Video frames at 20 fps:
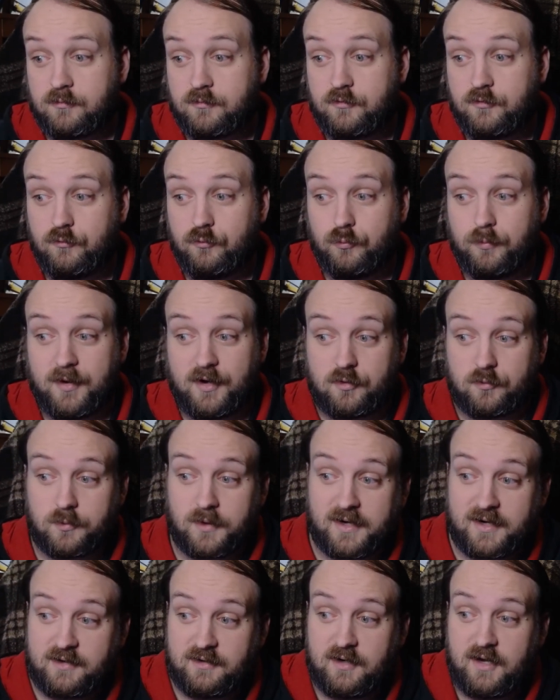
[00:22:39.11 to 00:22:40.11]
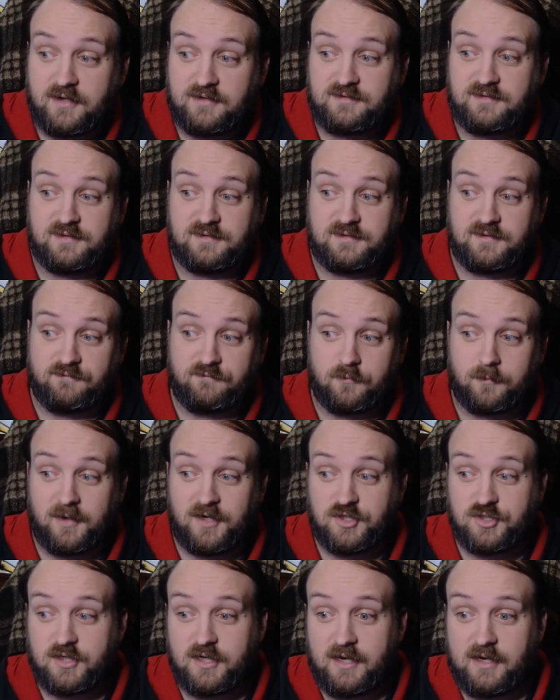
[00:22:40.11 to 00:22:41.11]
to better recognize
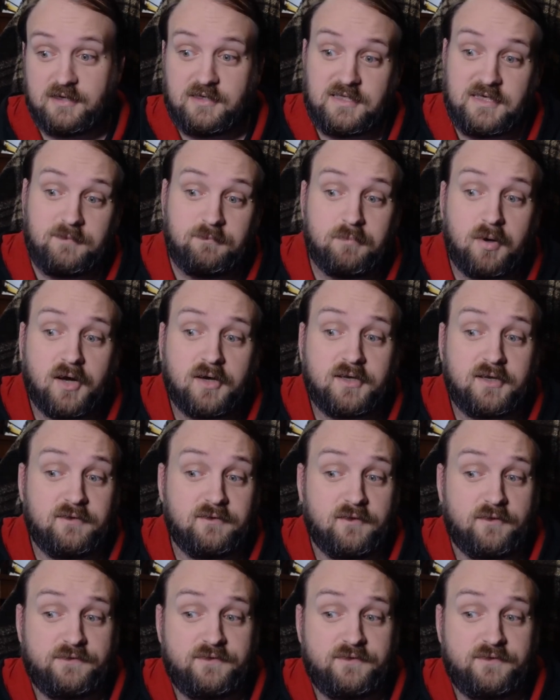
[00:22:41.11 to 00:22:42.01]
disinformation and debunking the